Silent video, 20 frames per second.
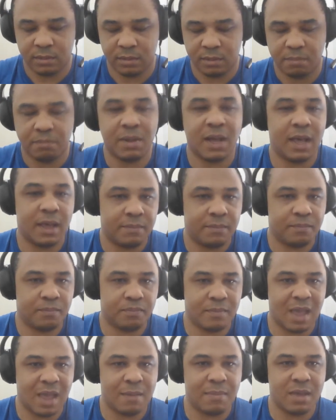But
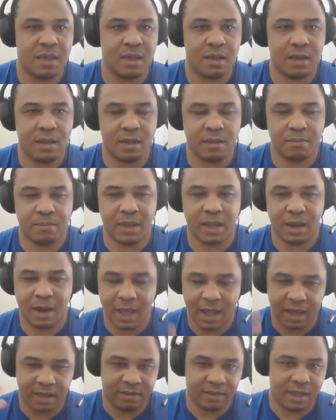
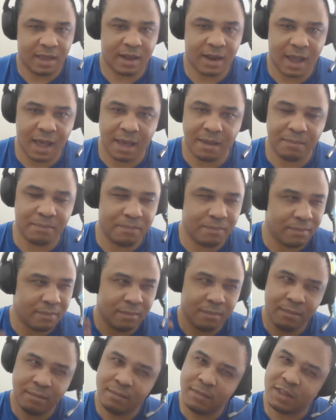like I said, I'm
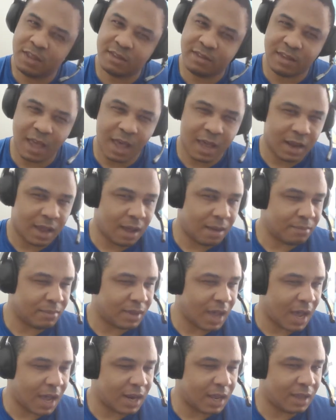
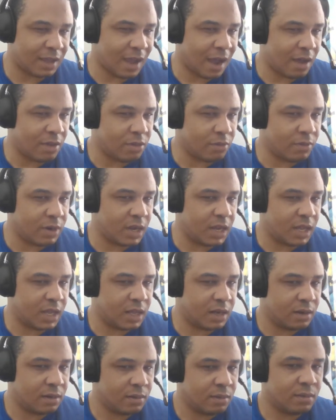kind of gathering
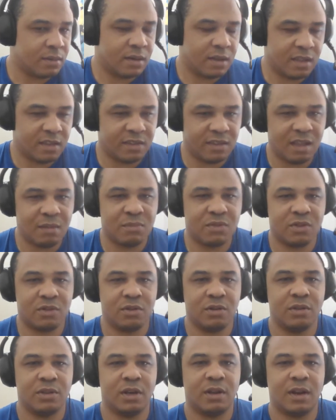it. It seems
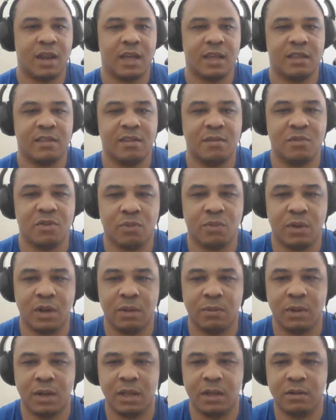cool though. Like it seems a really
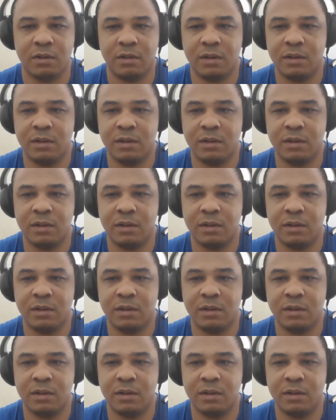really cool